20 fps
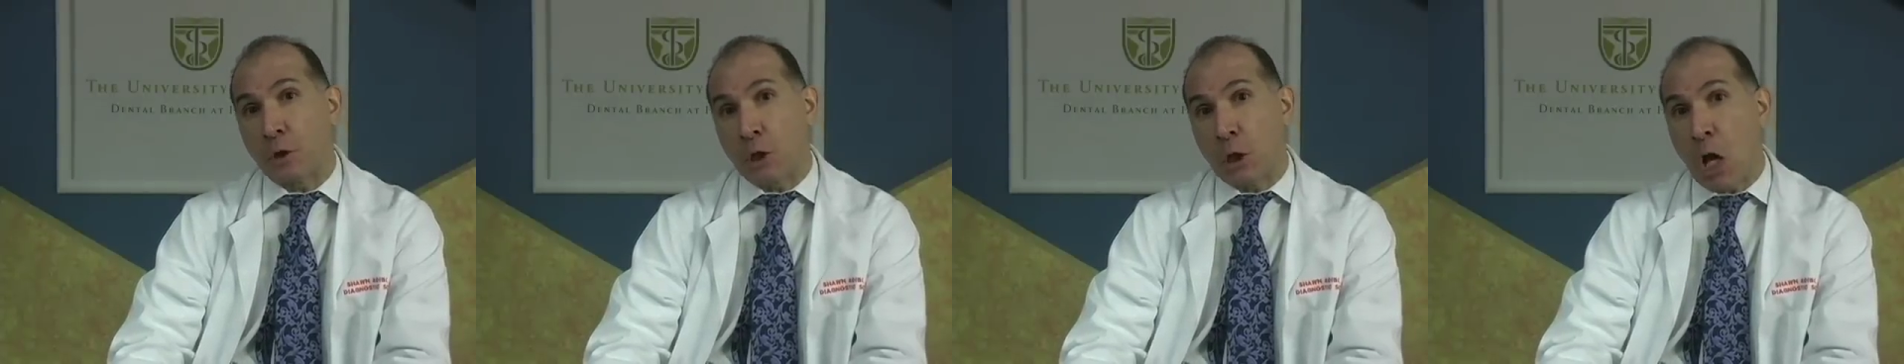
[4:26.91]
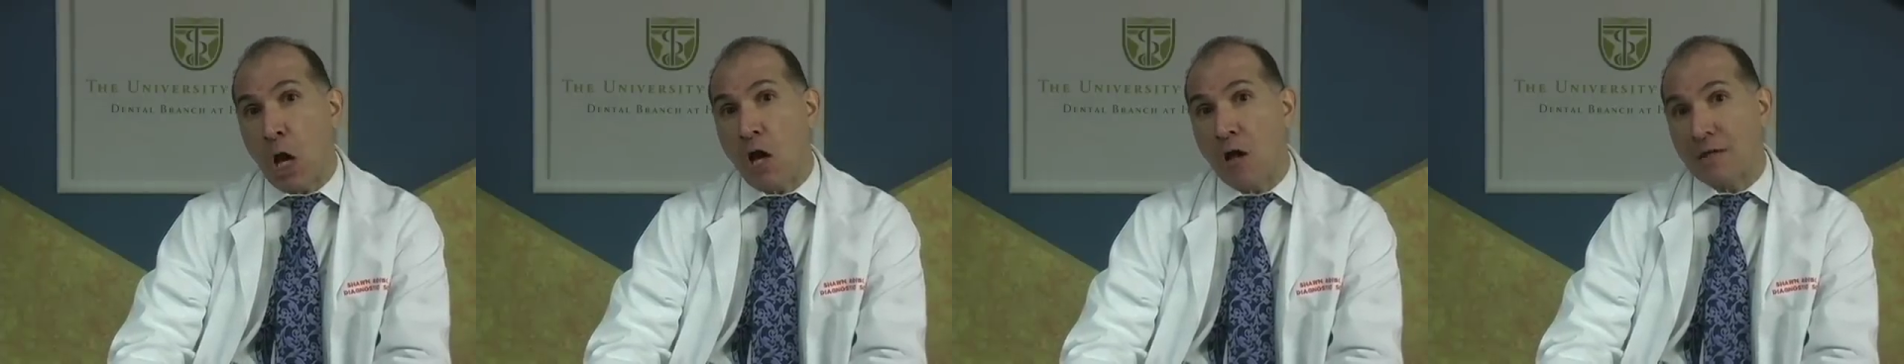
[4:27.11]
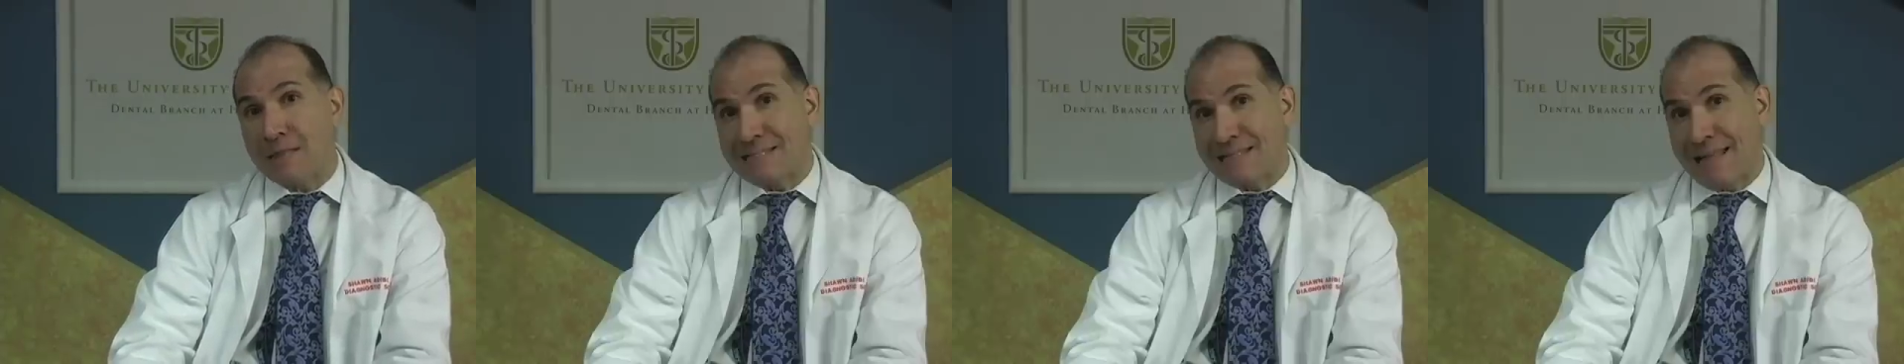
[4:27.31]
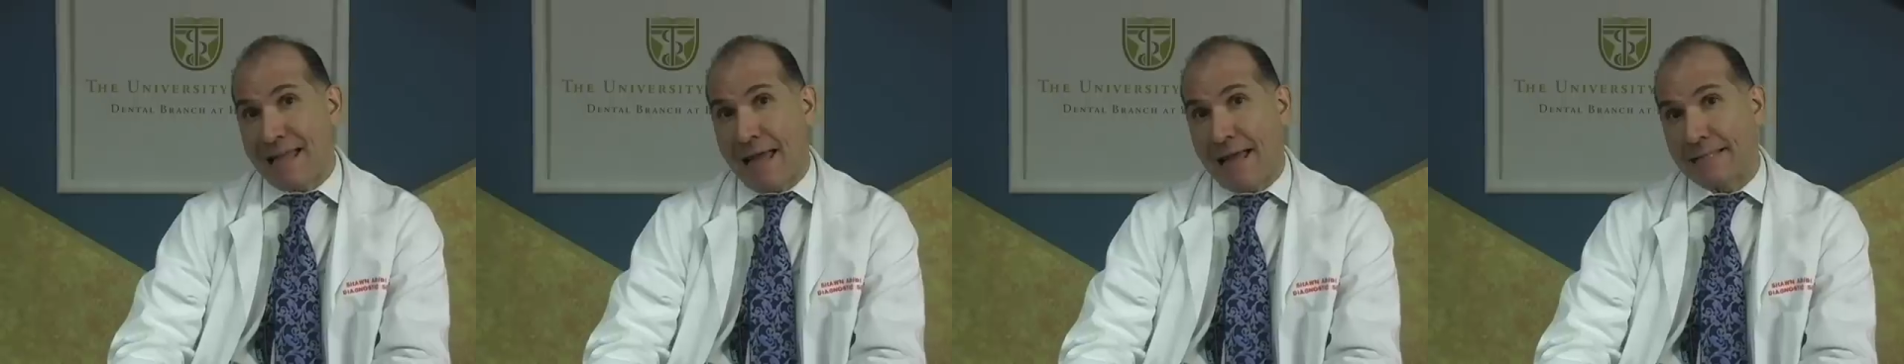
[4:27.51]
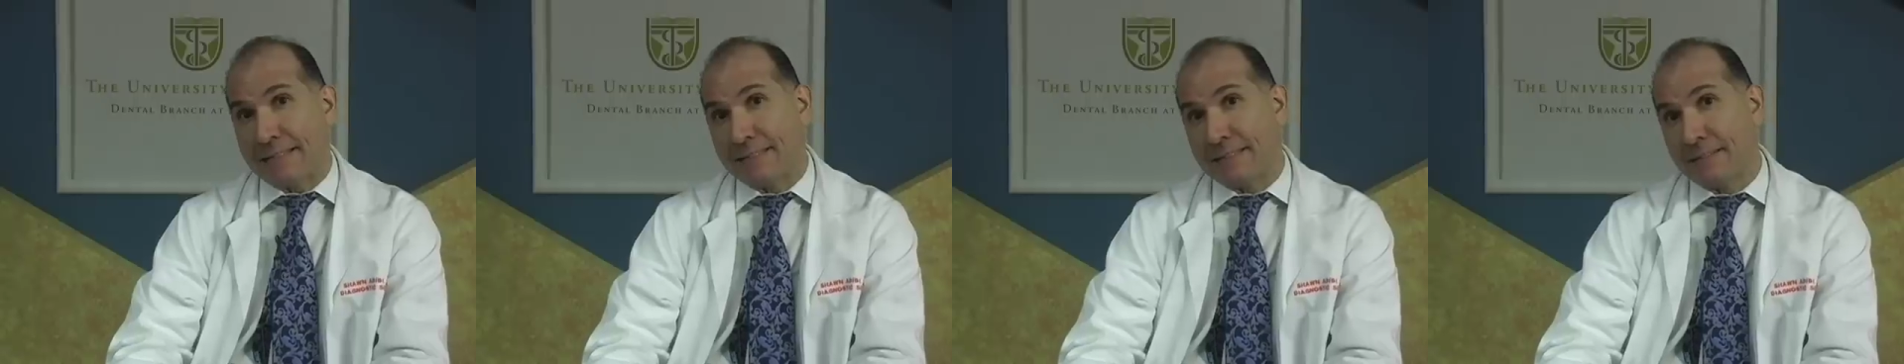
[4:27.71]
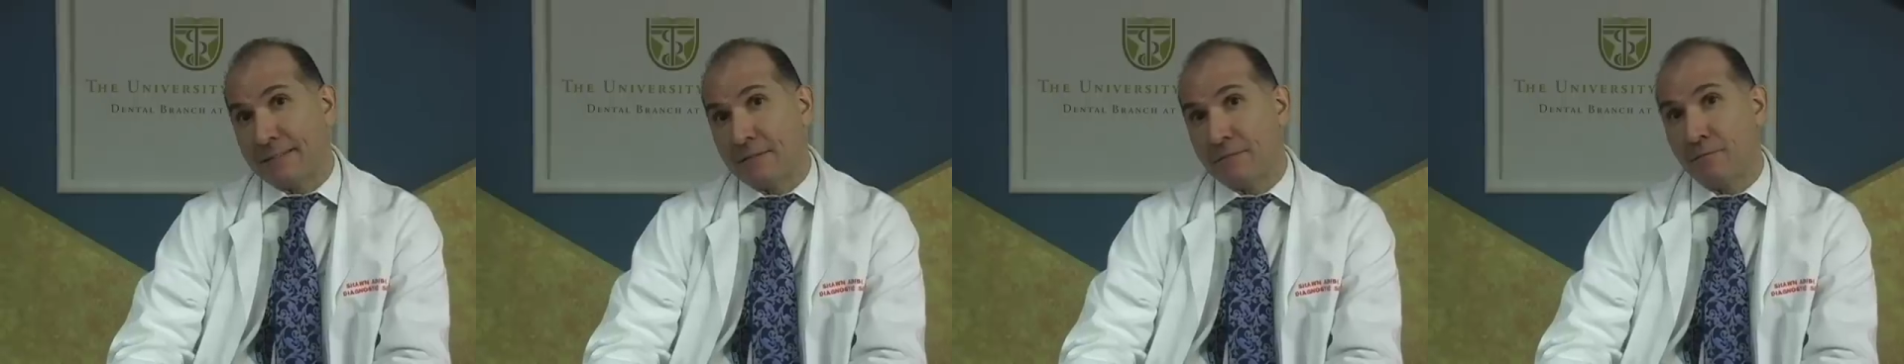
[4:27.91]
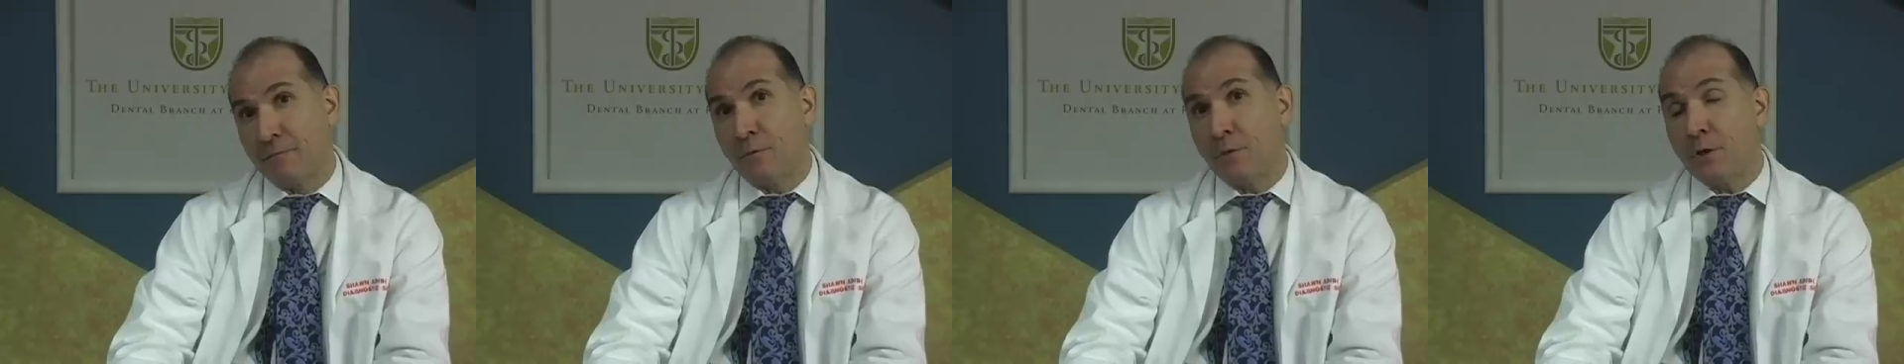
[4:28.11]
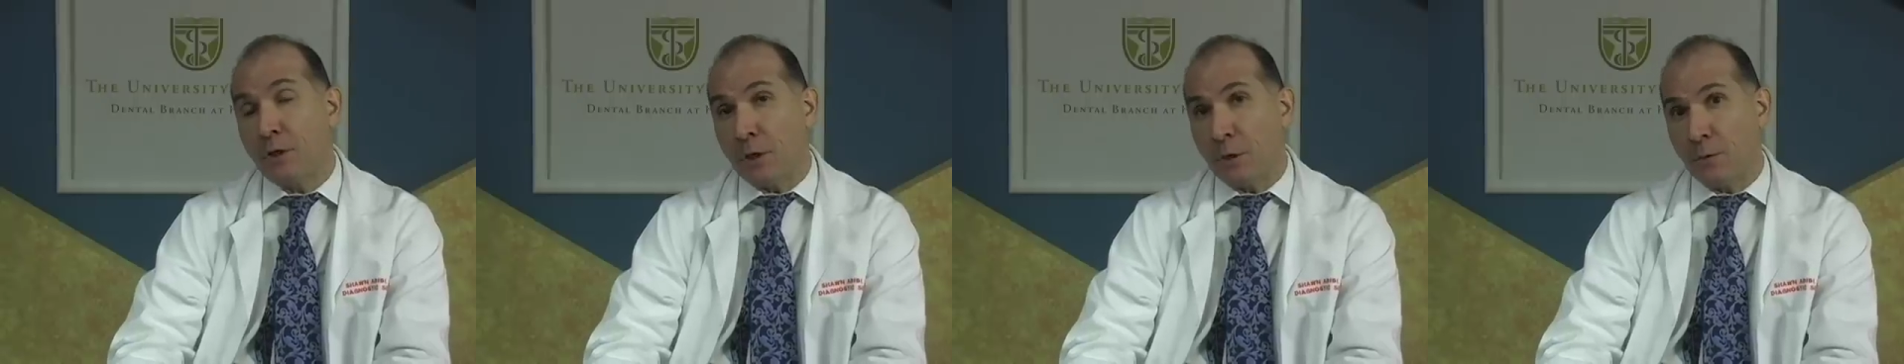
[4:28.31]
does that
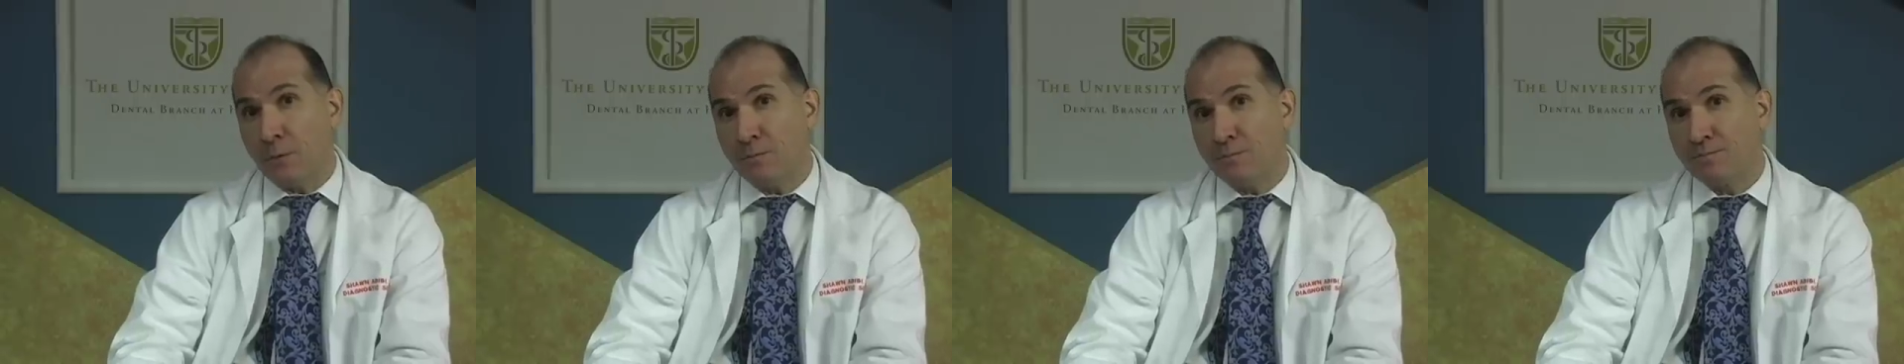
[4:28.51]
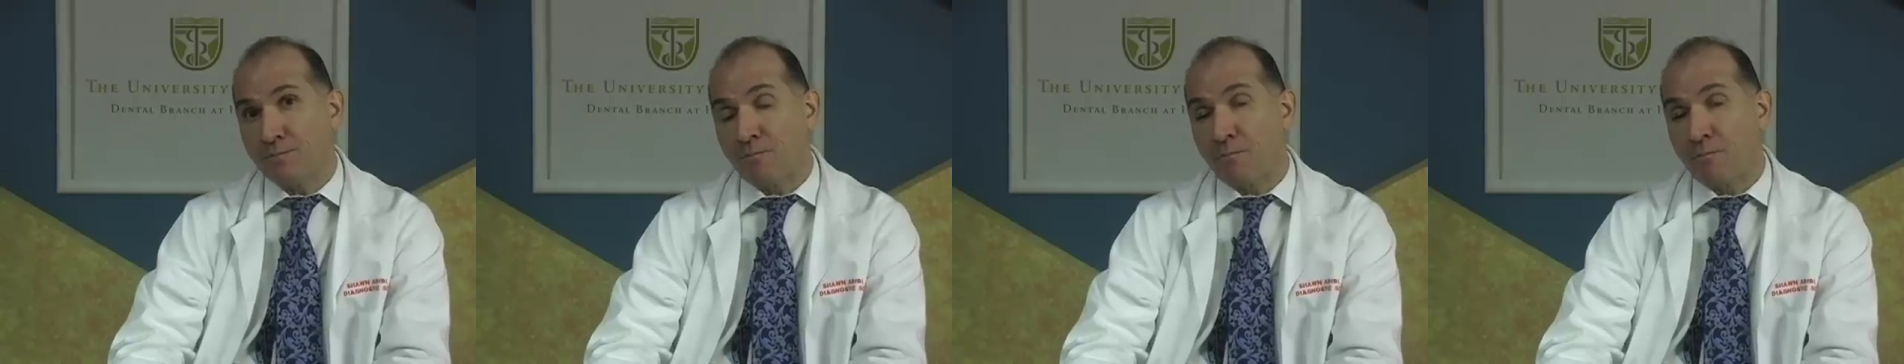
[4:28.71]
for you,